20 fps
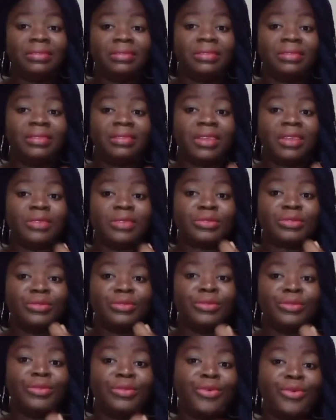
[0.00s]
There's
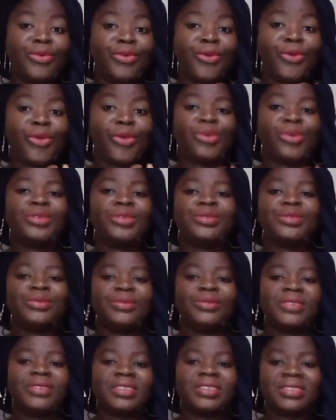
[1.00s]
no cost to
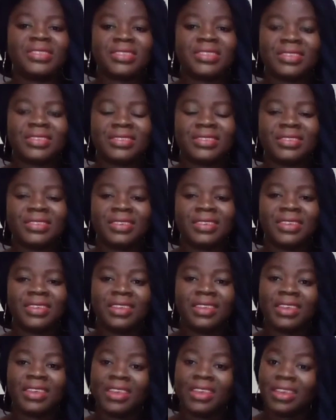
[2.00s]
it.
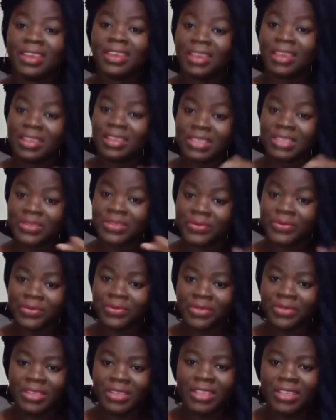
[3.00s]
It's
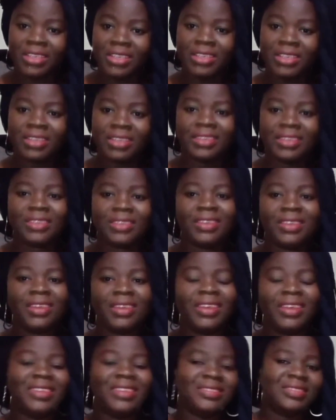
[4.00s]
free,
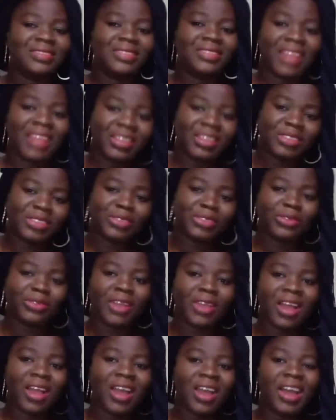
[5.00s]
it's
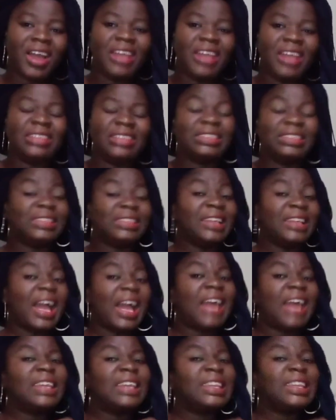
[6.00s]
natural, and they
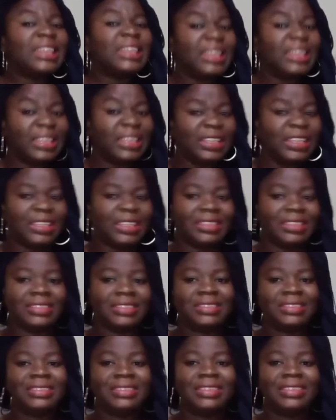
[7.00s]
are healing.
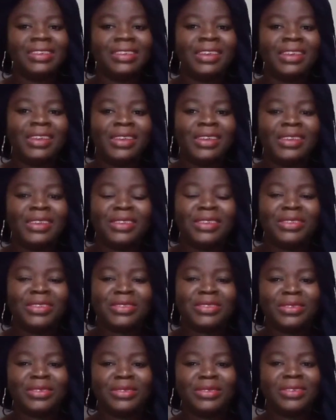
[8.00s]

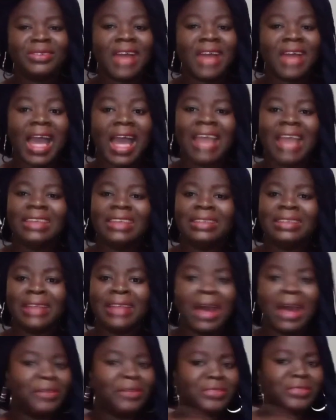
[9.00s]
So I
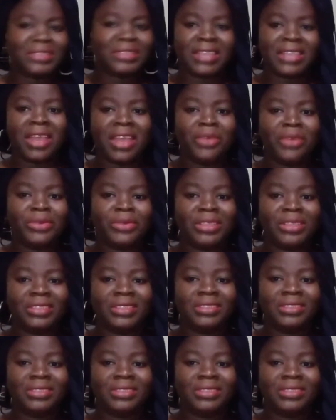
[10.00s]
love sharing.